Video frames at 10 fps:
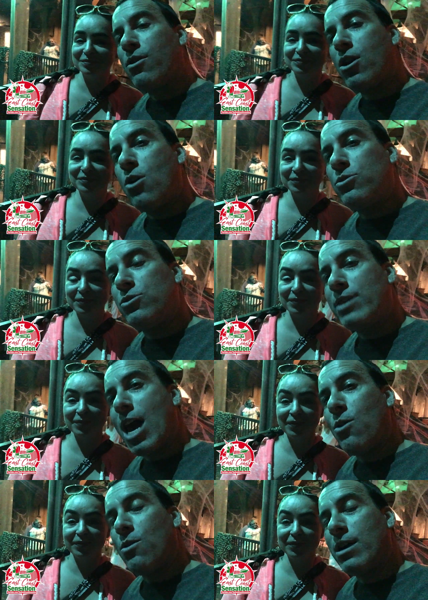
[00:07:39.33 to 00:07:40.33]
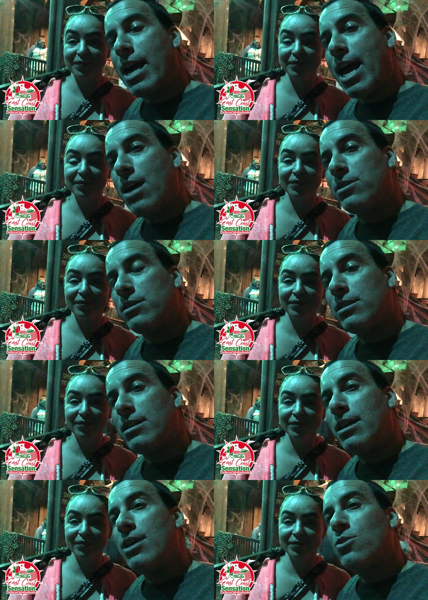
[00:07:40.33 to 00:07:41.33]
Speaker 1: go to that haunted house,
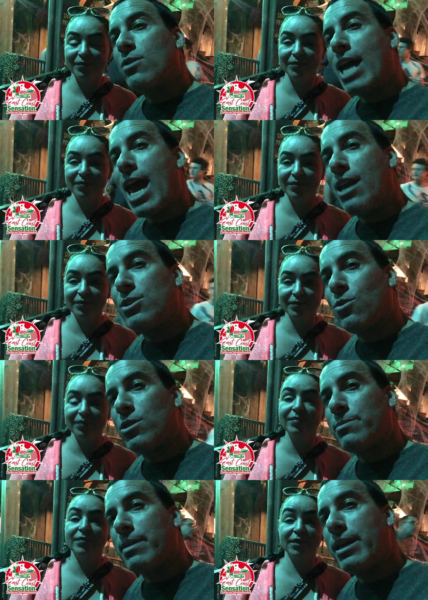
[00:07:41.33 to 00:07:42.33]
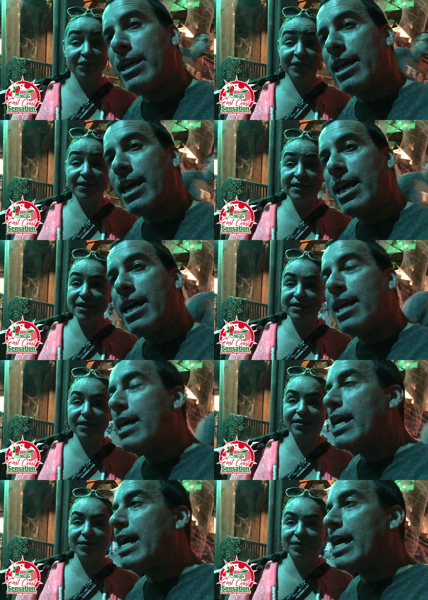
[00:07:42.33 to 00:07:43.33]
called The Headless Horseman.
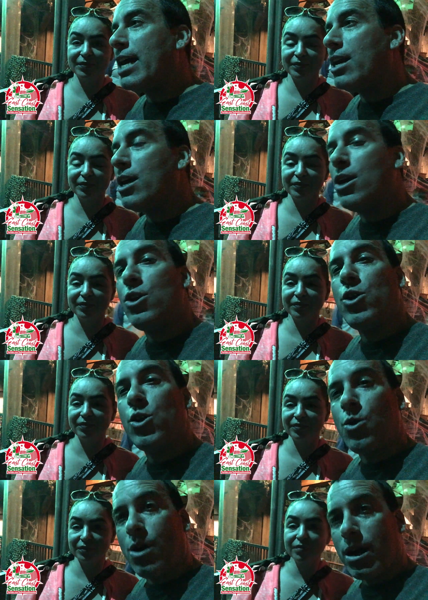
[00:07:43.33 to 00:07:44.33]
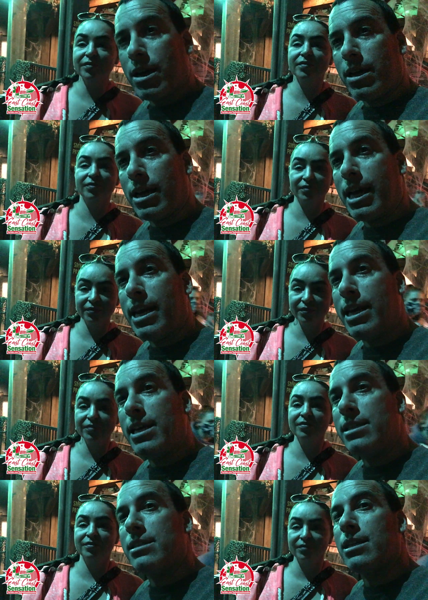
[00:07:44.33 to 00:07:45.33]
Fantastic. In New York, it
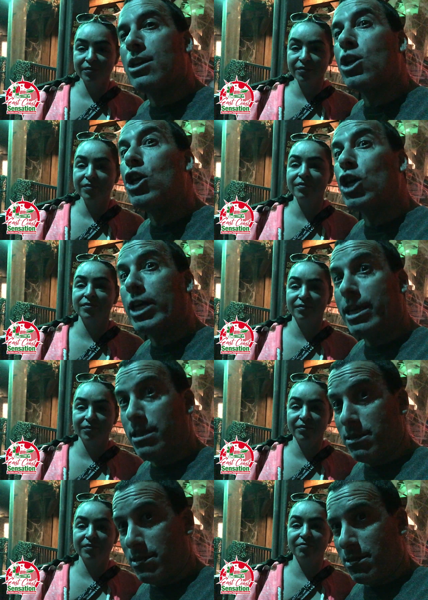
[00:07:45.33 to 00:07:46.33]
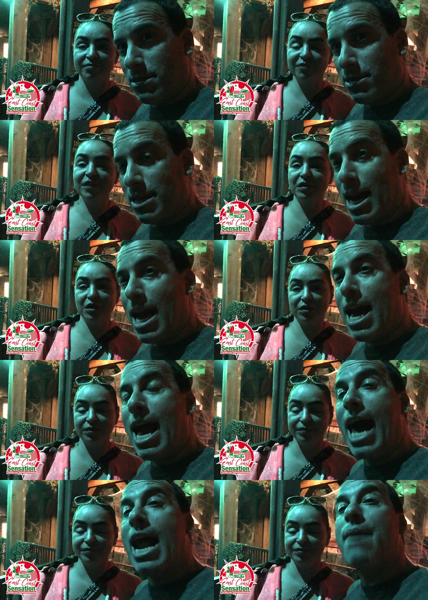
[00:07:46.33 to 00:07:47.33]
is good. Very good.
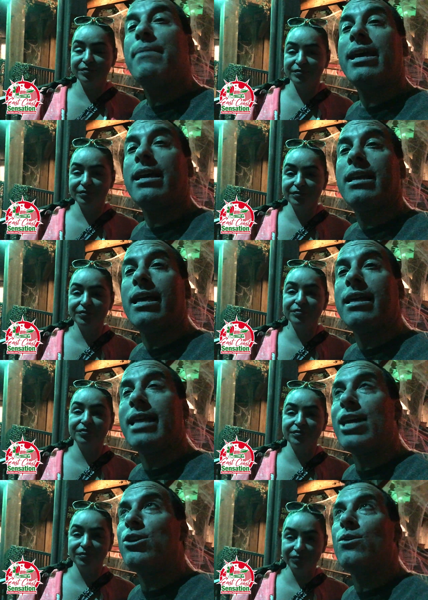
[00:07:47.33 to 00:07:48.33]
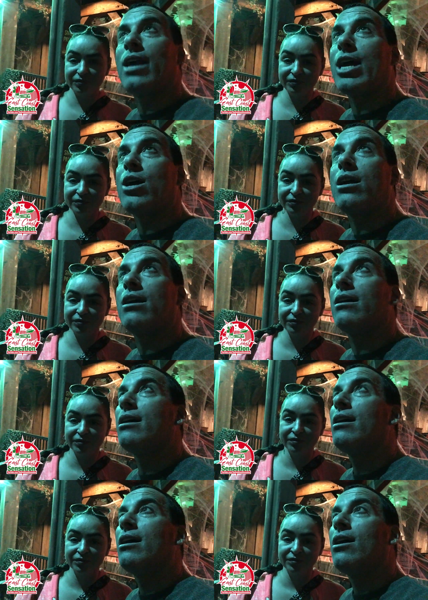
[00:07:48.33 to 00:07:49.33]
And I mean, they do like
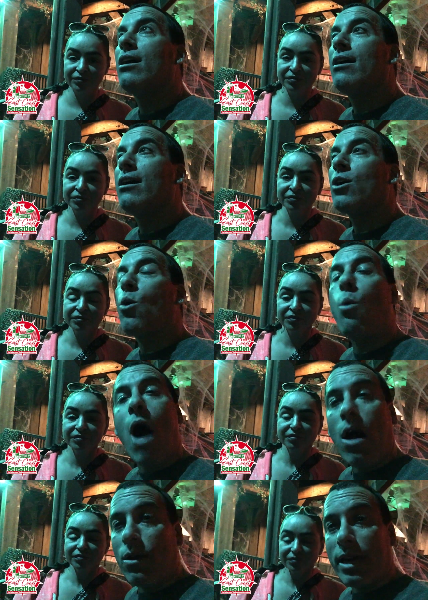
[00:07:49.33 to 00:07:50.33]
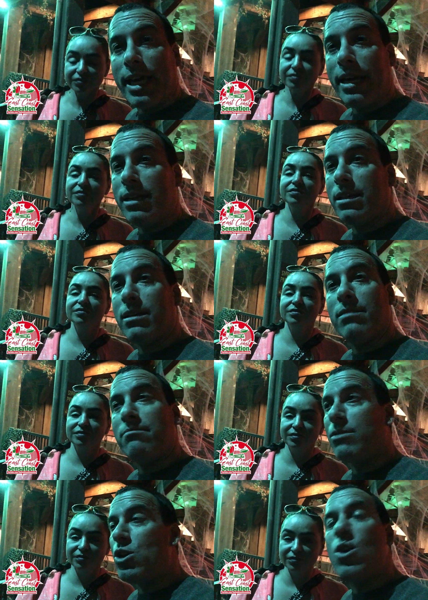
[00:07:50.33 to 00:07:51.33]
quality,
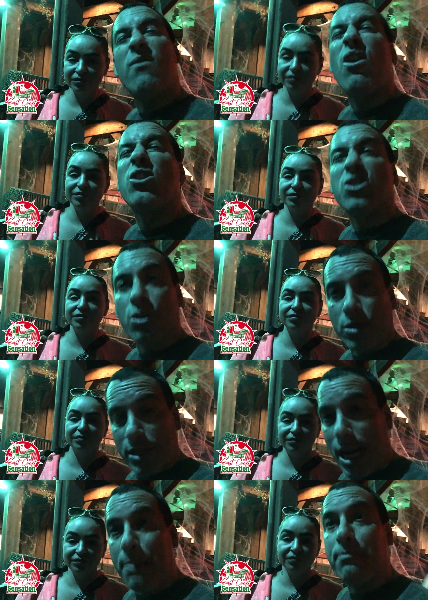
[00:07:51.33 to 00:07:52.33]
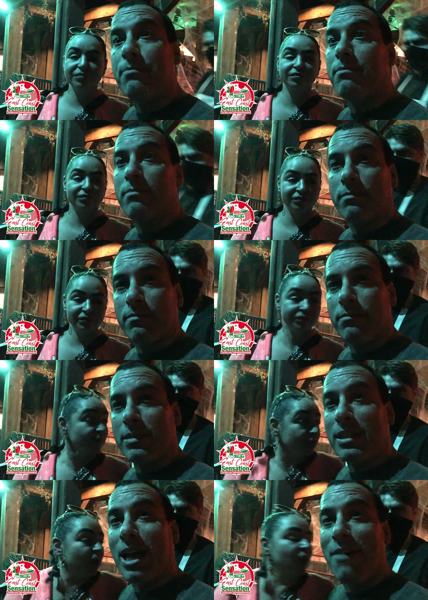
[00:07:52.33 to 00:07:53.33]
universal type
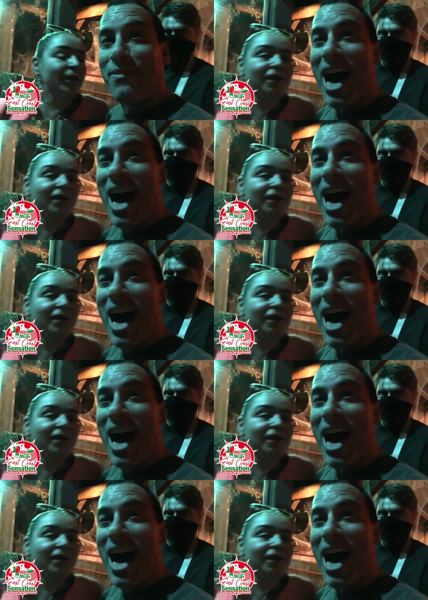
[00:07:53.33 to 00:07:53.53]
stuff. Oh